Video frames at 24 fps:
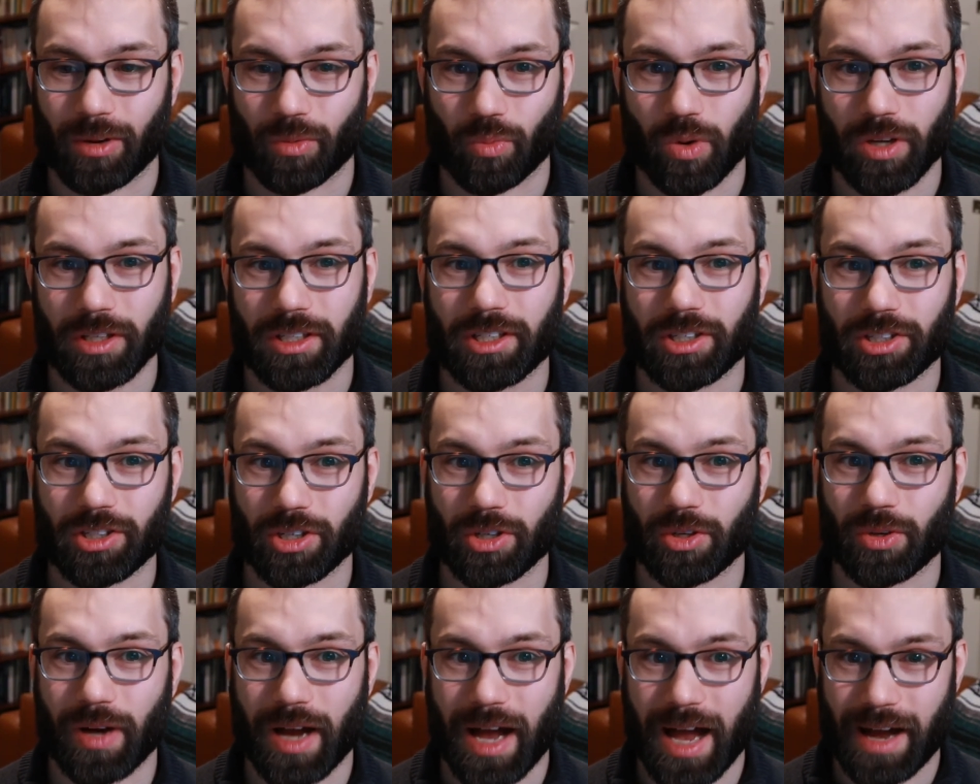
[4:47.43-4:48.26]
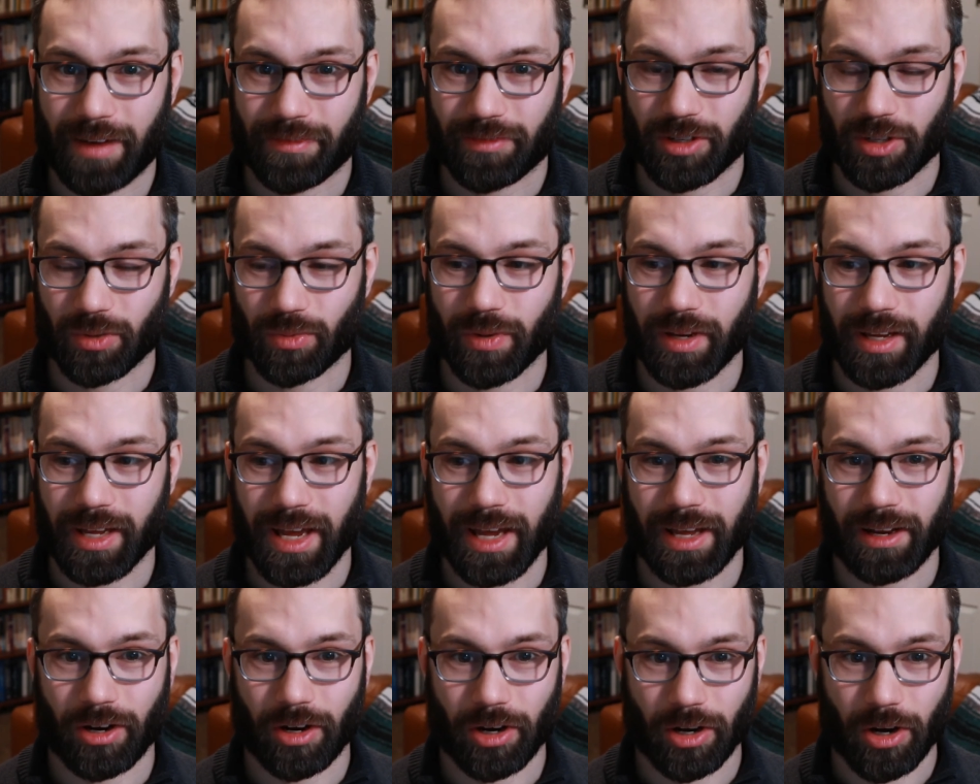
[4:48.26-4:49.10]
what to do after we
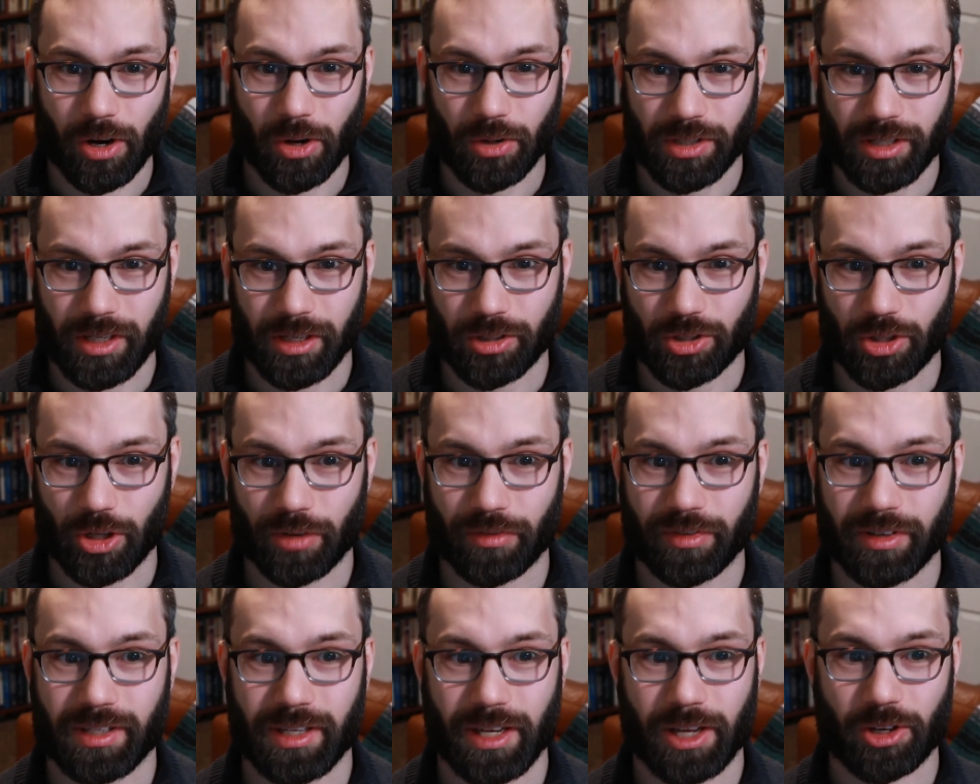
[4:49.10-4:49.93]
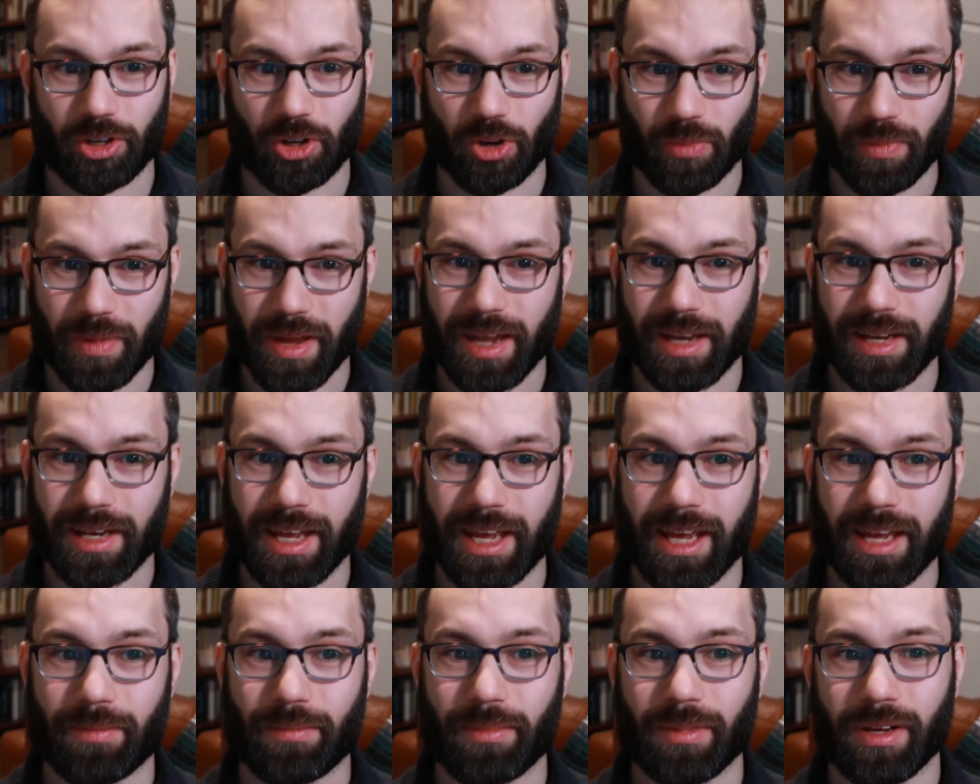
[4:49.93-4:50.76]
get our hosting service and domain
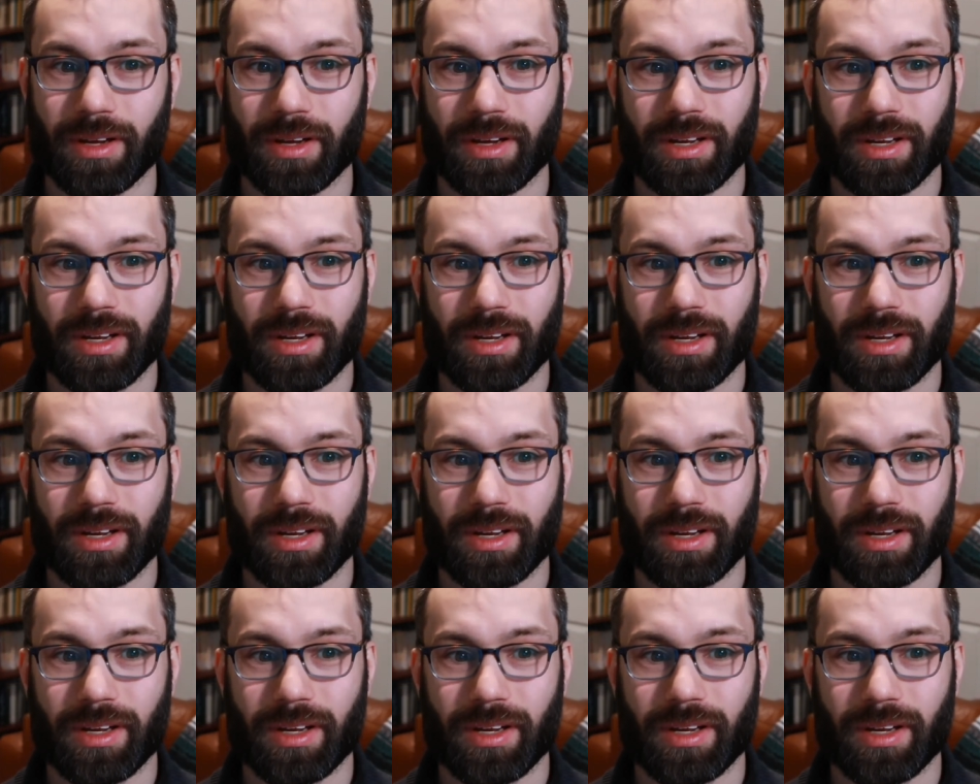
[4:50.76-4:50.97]
name,